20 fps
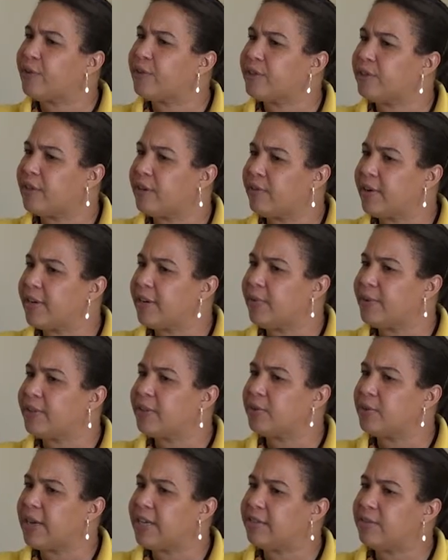us already, which
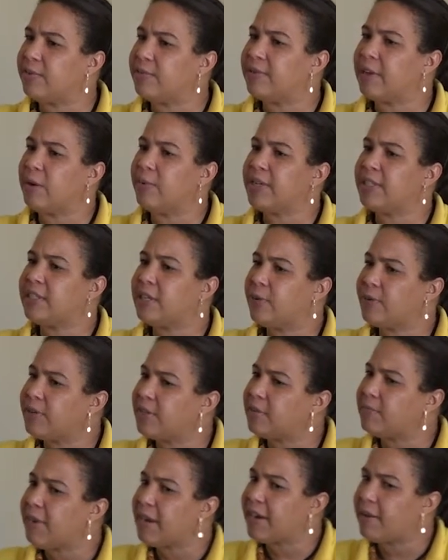is why sometimes we say we
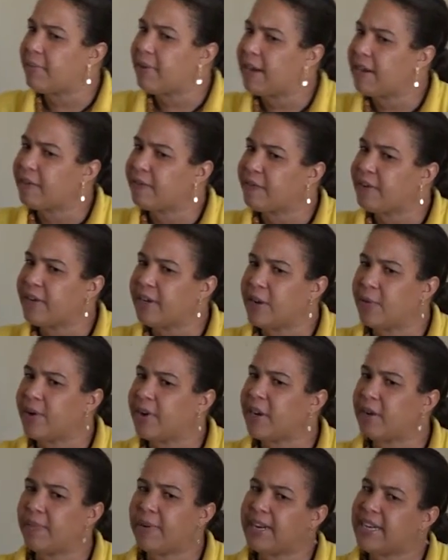just buy the bag feed and
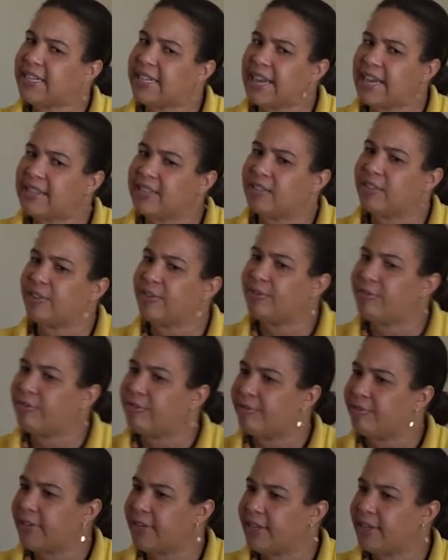we're not pelletizing our
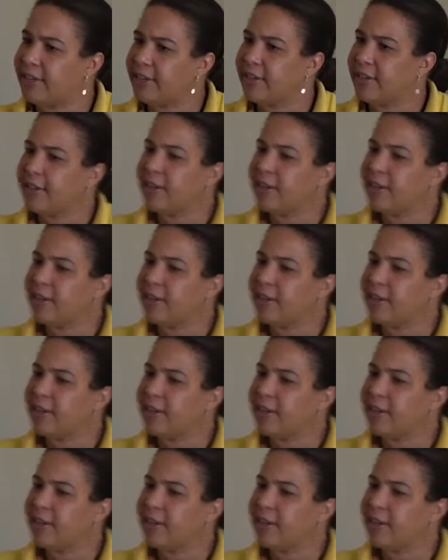own feed